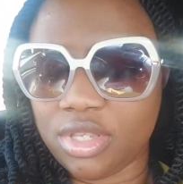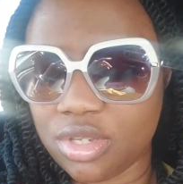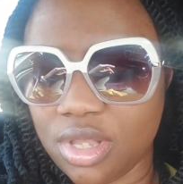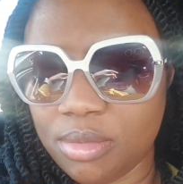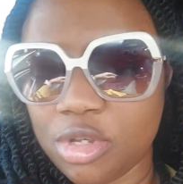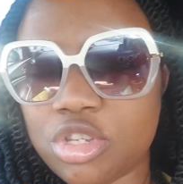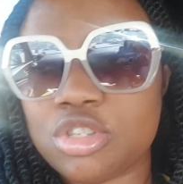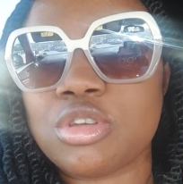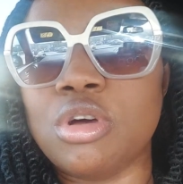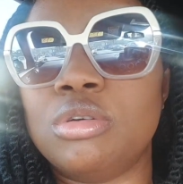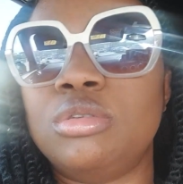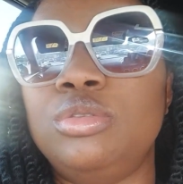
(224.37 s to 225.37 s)
so let me just
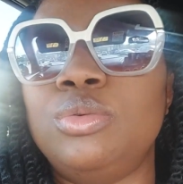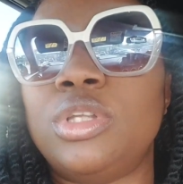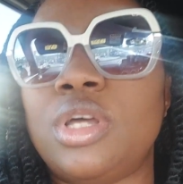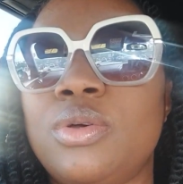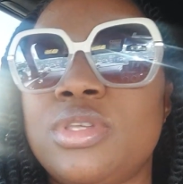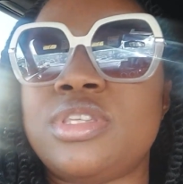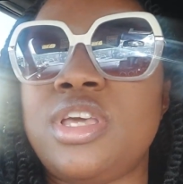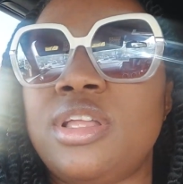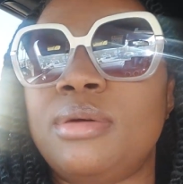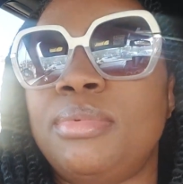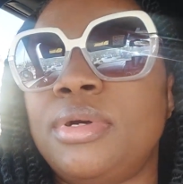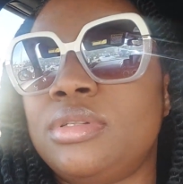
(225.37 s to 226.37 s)
conclude what I was saying
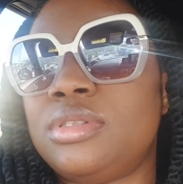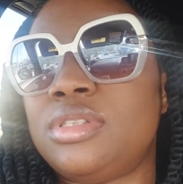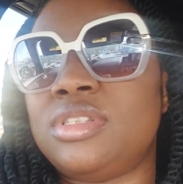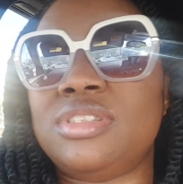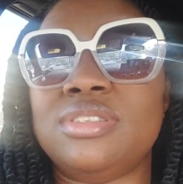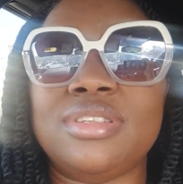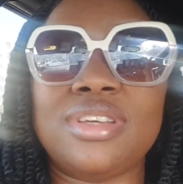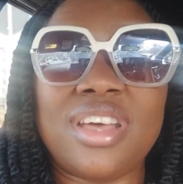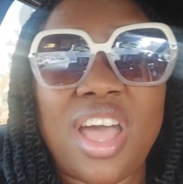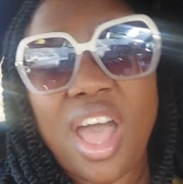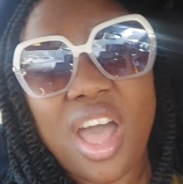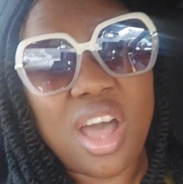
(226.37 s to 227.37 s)
about
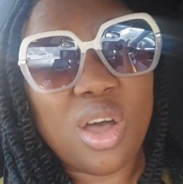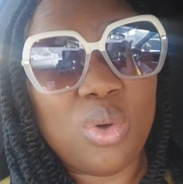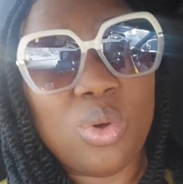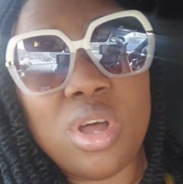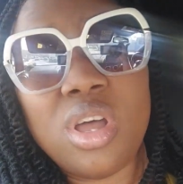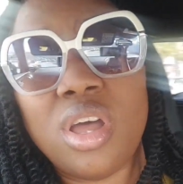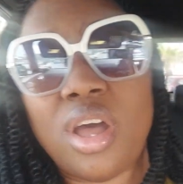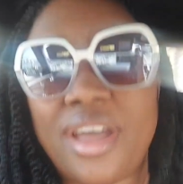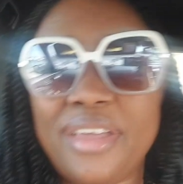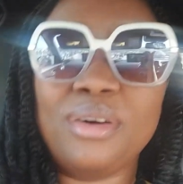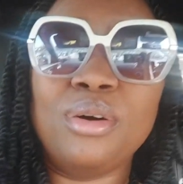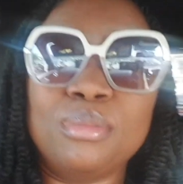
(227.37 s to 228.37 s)
how
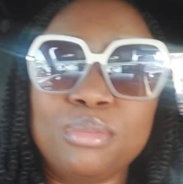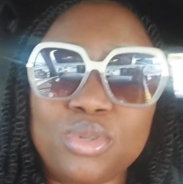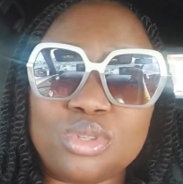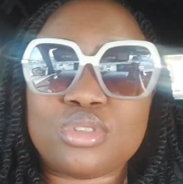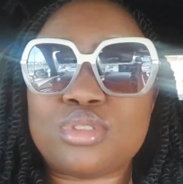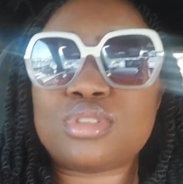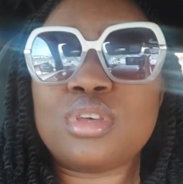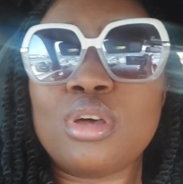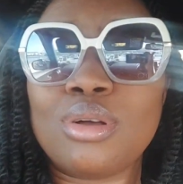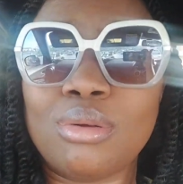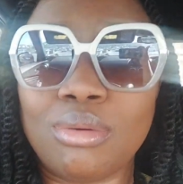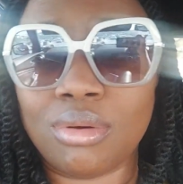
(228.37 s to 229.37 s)
I almost
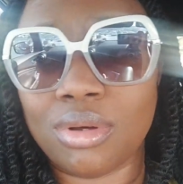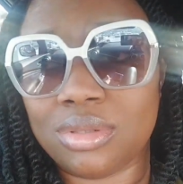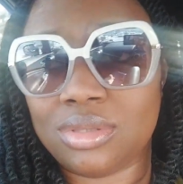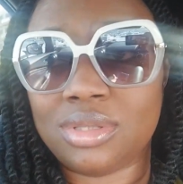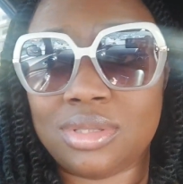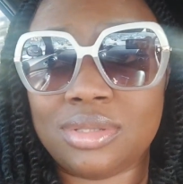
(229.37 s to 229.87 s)
got